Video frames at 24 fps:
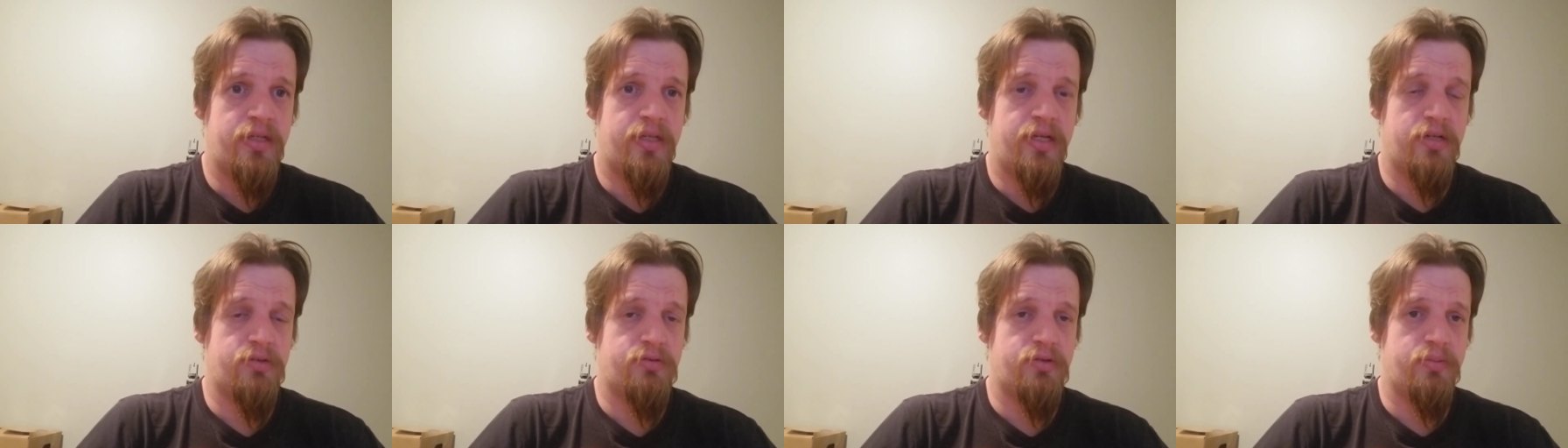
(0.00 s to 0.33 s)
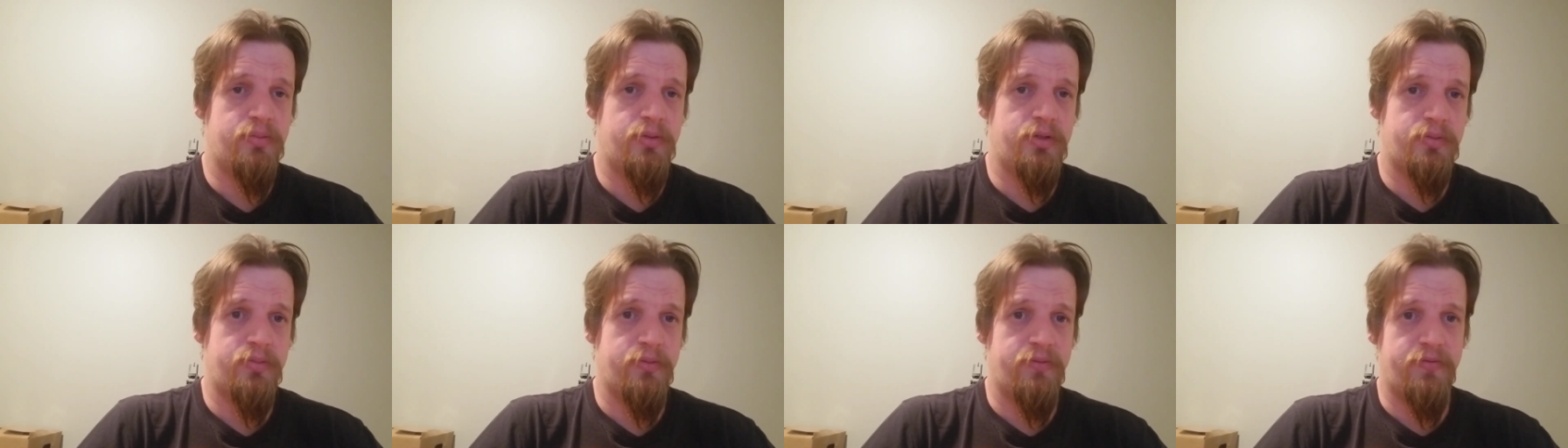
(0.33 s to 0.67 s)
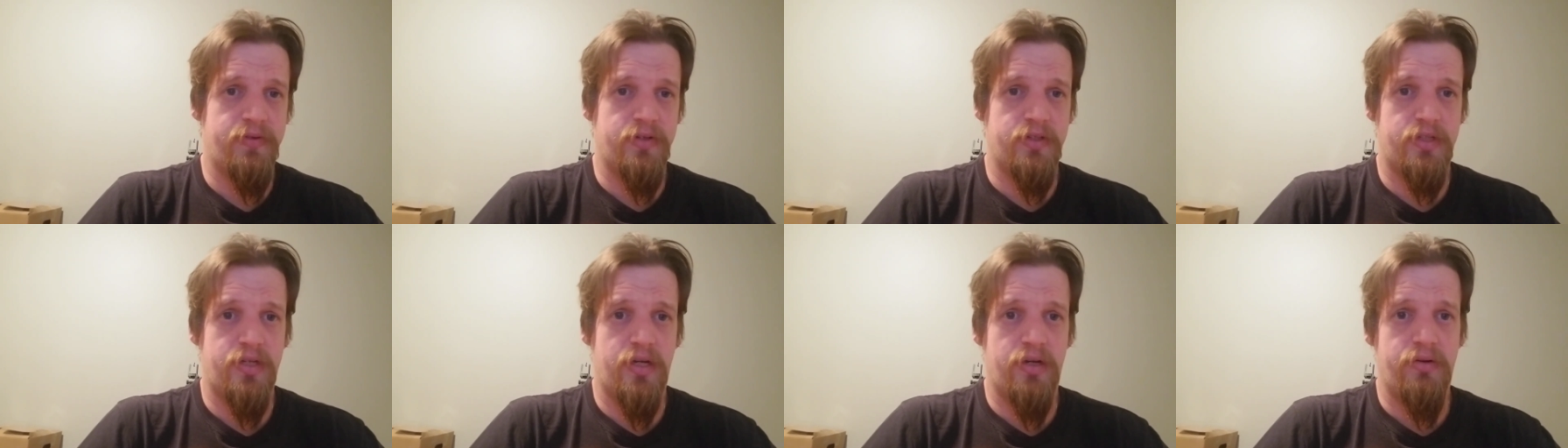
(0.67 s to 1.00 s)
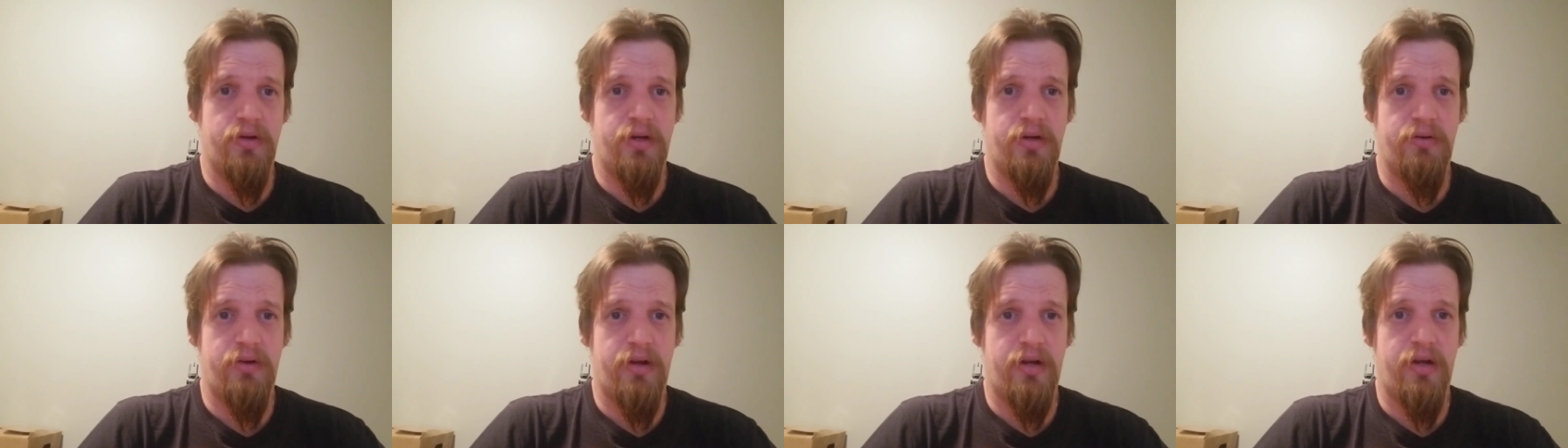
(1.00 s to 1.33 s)
That's where I post my first star
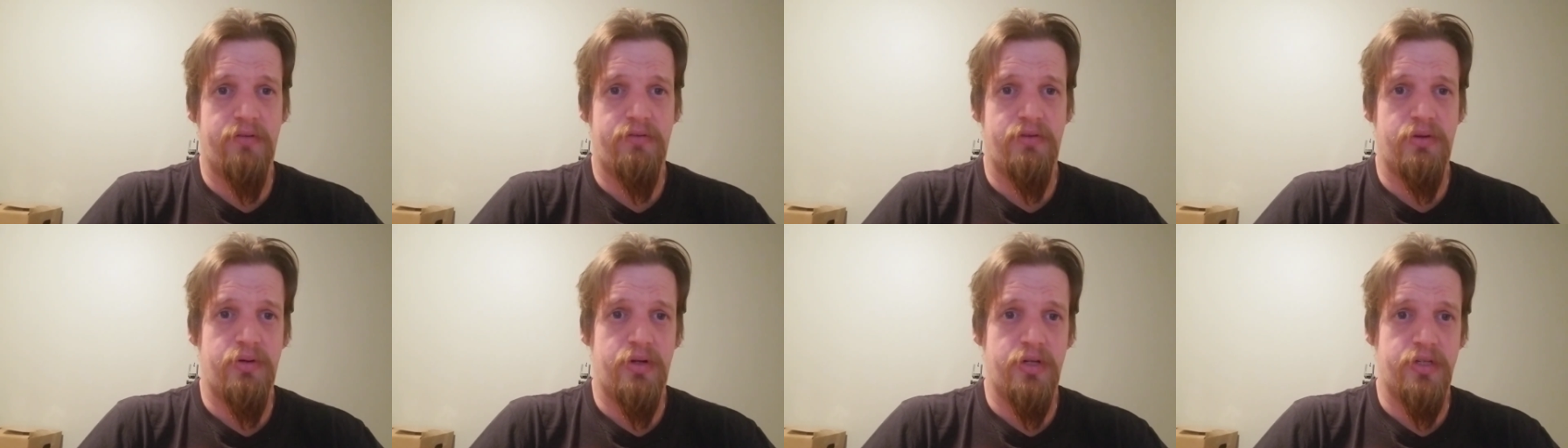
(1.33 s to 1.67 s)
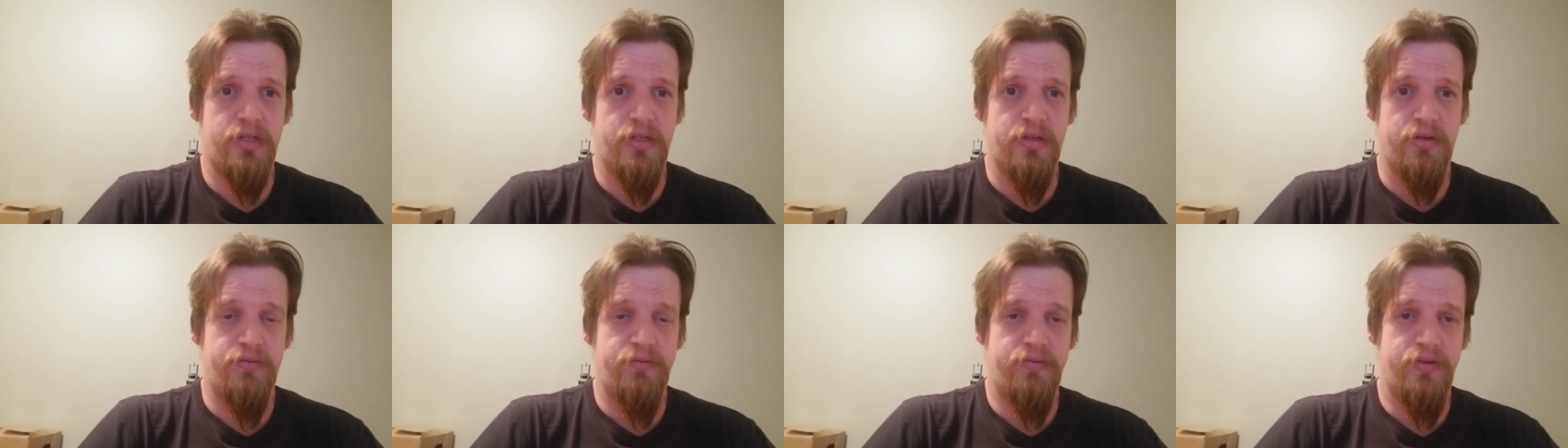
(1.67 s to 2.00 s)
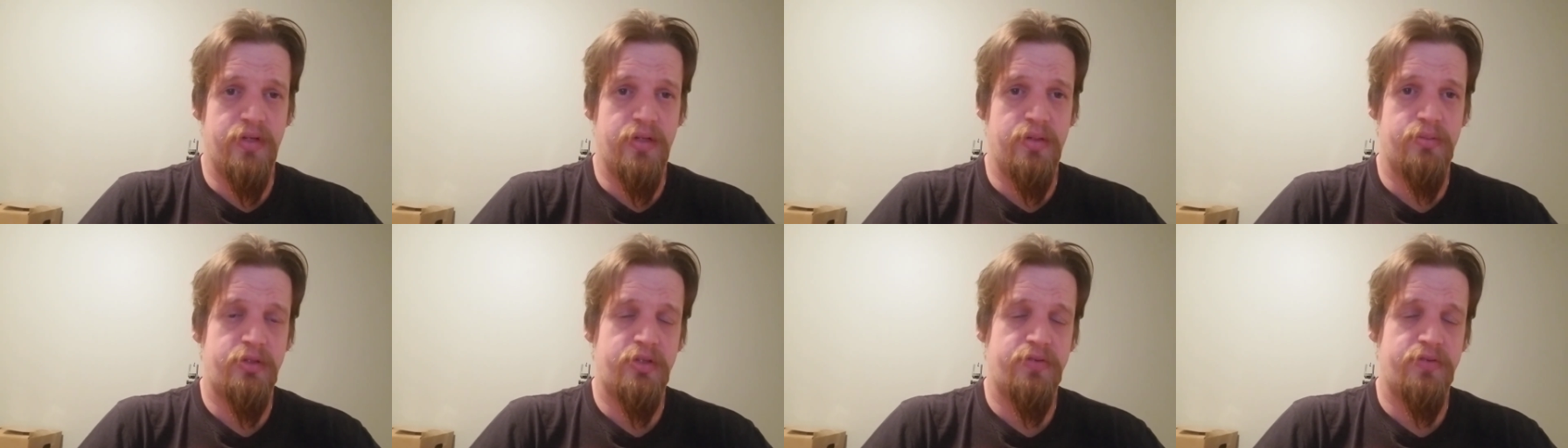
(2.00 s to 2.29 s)
rating right after watching the film.